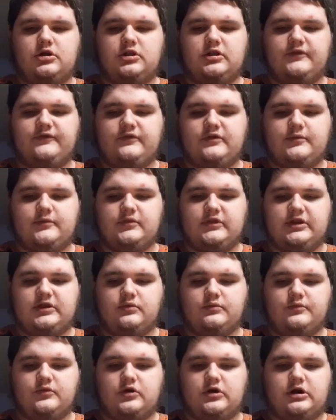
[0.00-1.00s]
of them, like
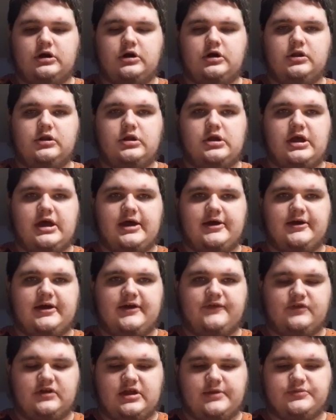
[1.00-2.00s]

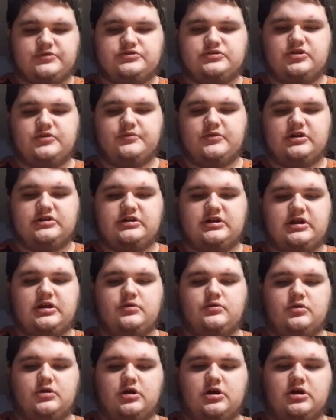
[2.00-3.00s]
every episode of Monday
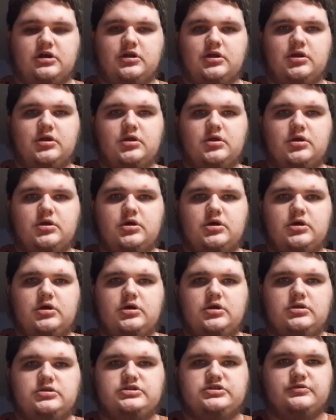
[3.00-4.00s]
Night Raw
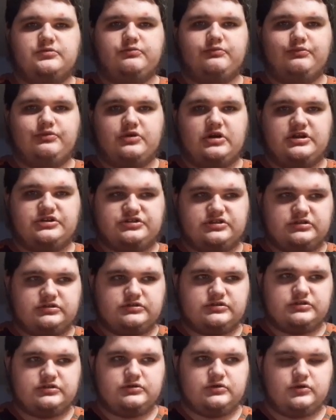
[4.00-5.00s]
to
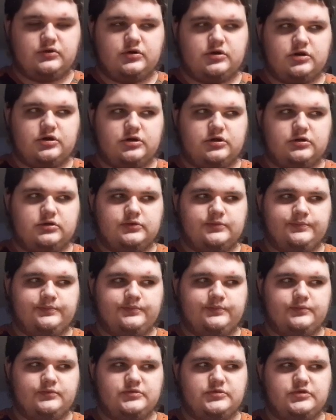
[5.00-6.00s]
present, or
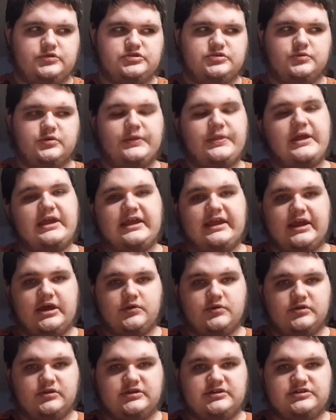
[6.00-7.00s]
to what they can
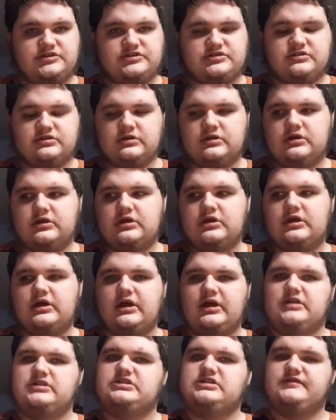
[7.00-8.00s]
release
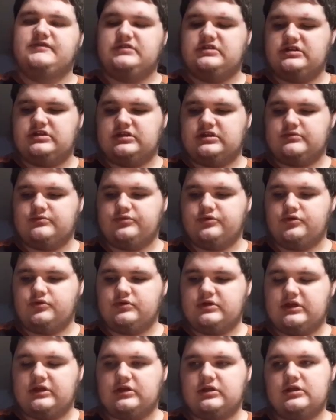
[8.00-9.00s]
on DVD and
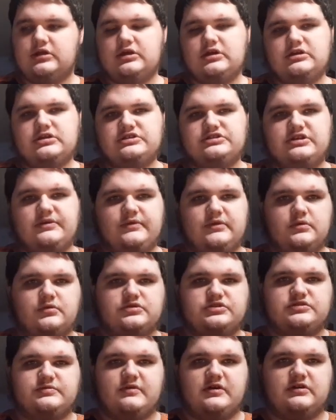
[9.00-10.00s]
Blu-ray. Same thing
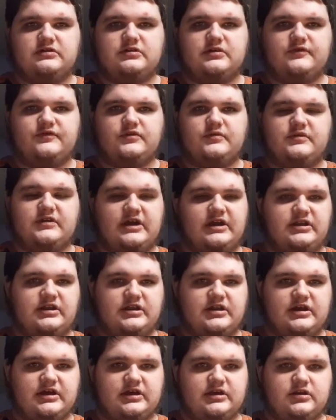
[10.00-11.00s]
with SmackDown, from
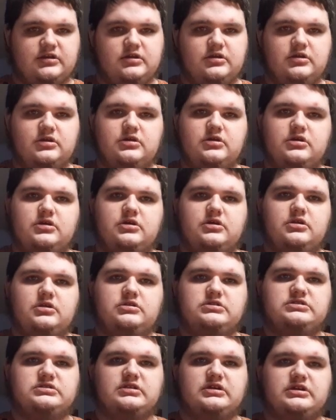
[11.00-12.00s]
99
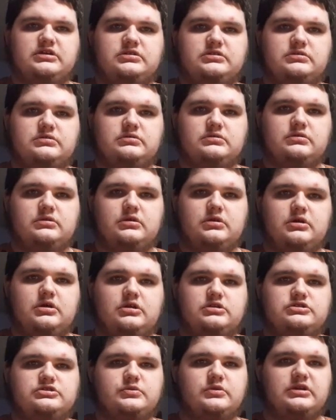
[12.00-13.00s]
to like
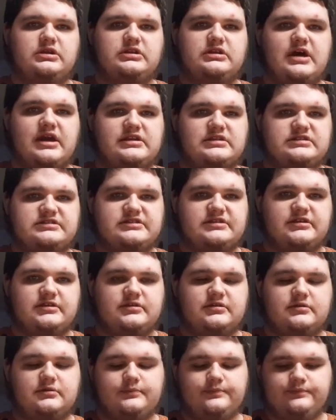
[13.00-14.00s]

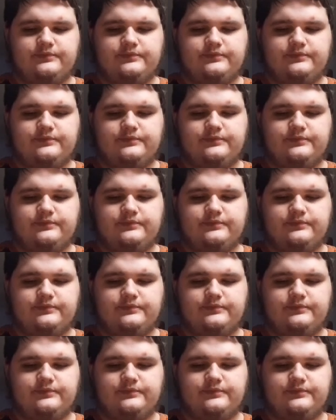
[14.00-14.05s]
2019.